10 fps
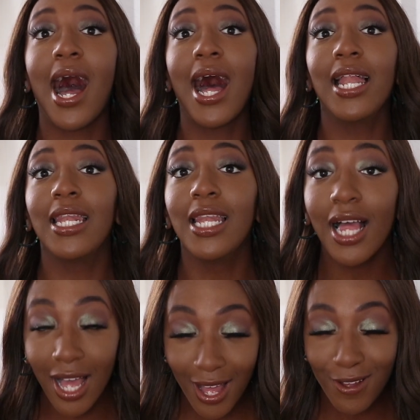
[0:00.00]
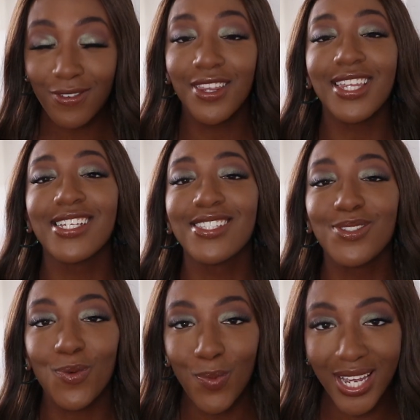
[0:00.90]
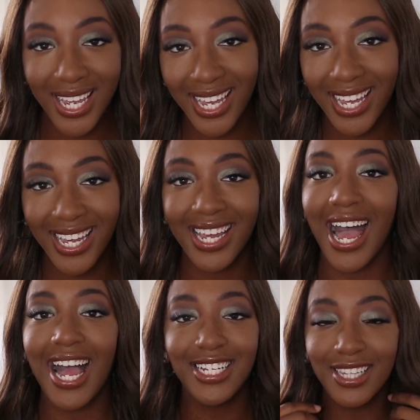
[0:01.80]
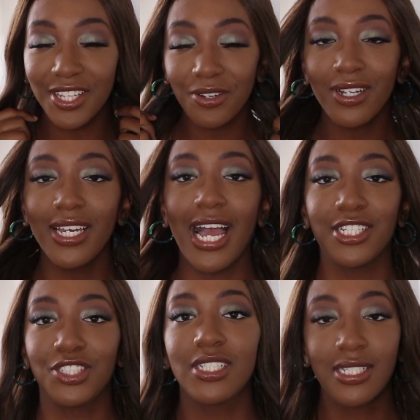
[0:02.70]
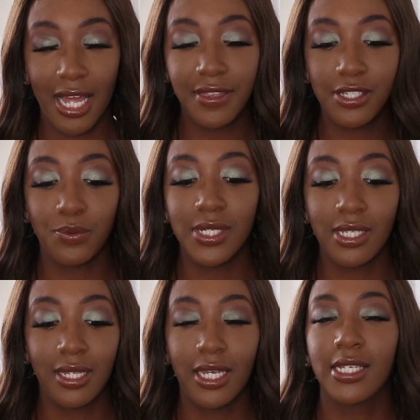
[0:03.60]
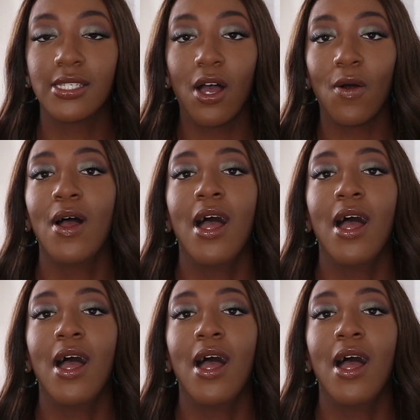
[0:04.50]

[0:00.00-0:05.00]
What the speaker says: I love this wig. I just got this recently, so